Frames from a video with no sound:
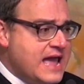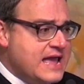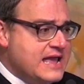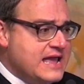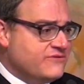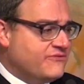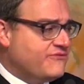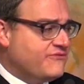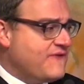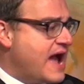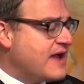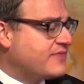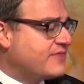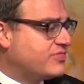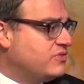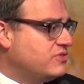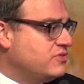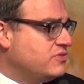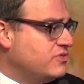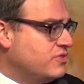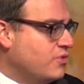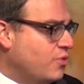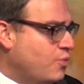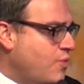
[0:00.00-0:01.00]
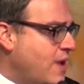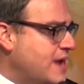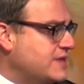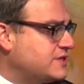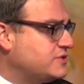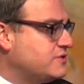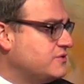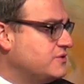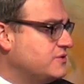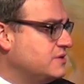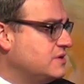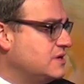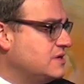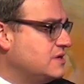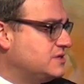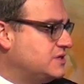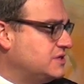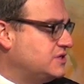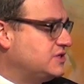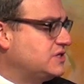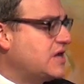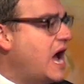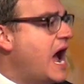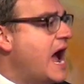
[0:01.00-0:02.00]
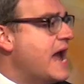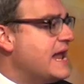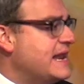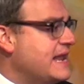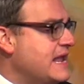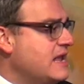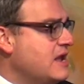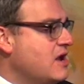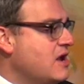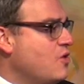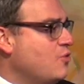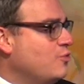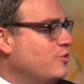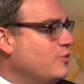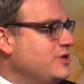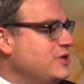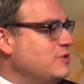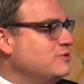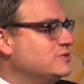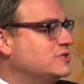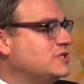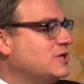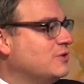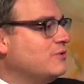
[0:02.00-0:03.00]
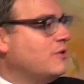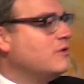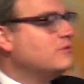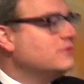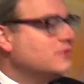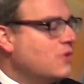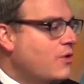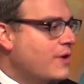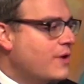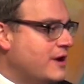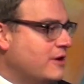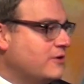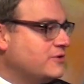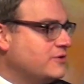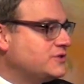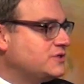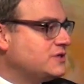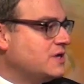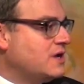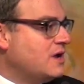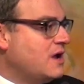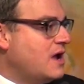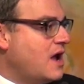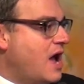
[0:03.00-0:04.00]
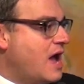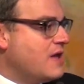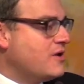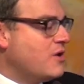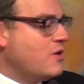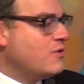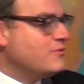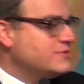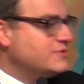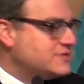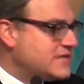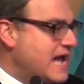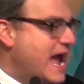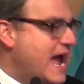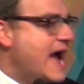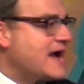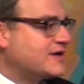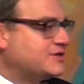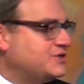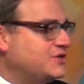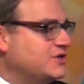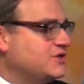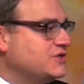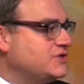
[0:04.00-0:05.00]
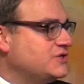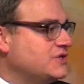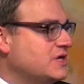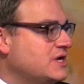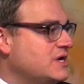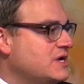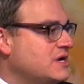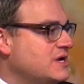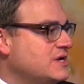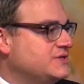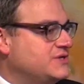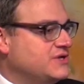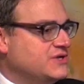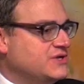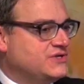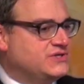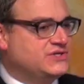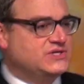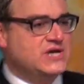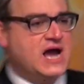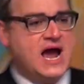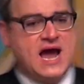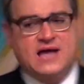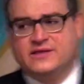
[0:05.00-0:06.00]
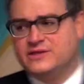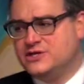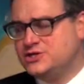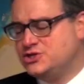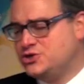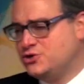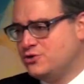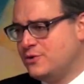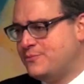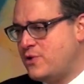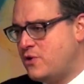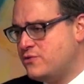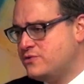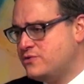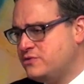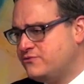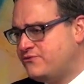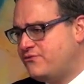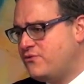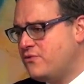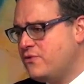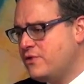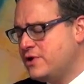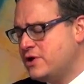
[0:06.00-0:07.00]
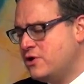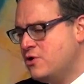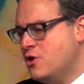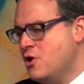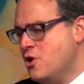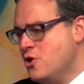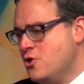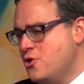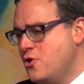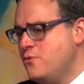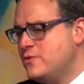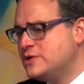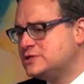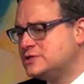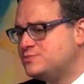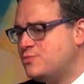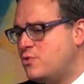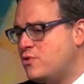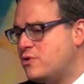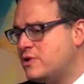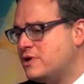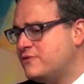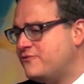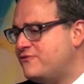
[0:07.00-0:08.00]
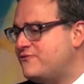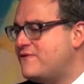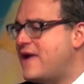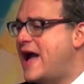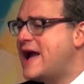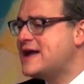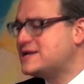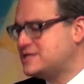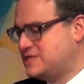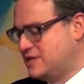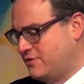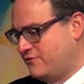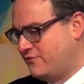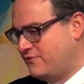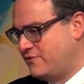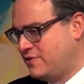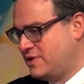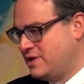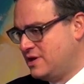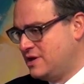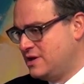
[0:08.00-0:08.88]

In fact, the Western society will use their own lawyers and own taxes to silence your opponent for you. Who is more effective?